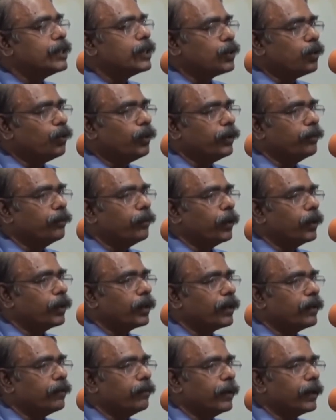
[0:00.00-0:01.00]
so
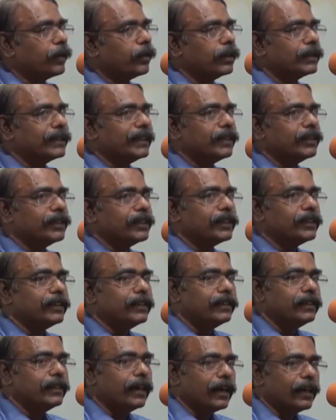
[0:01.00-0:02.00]
important because it is
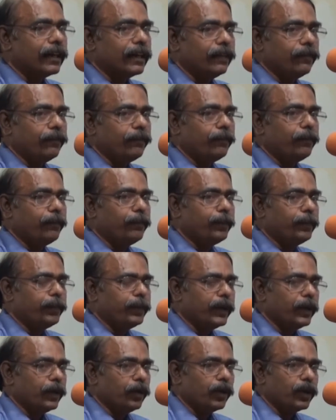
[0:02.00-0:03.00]
done
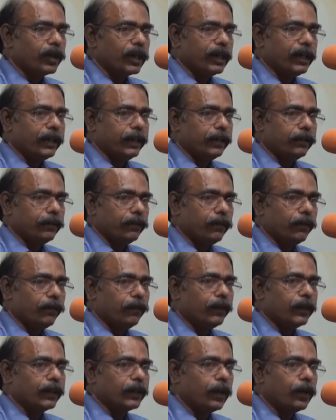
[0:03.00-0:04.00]
purely
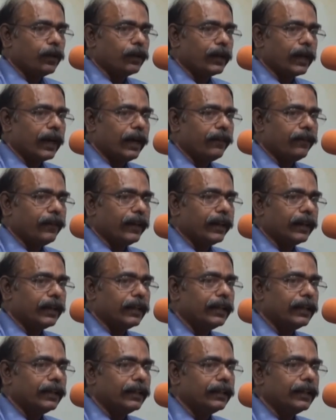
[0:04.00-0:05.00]
without having
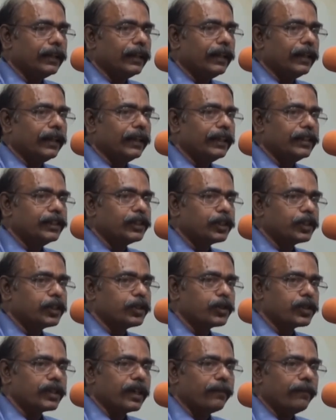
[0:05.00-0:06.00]
a
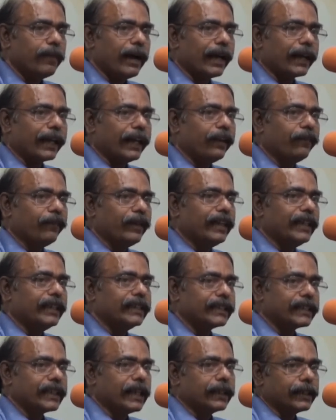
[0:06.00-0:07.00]
institutional backing when
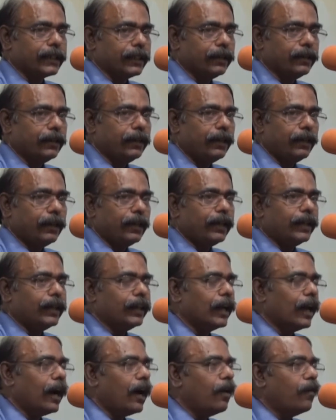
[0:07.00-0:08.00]
he started.
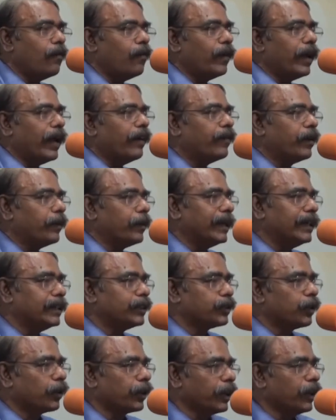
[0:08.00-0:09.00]
Now everybody
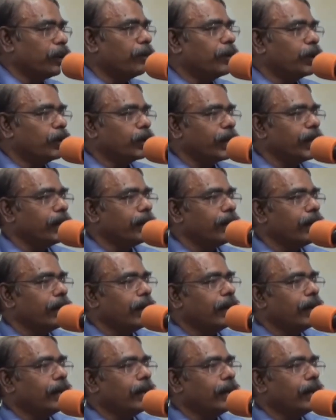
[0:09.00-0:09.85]
is talking about it,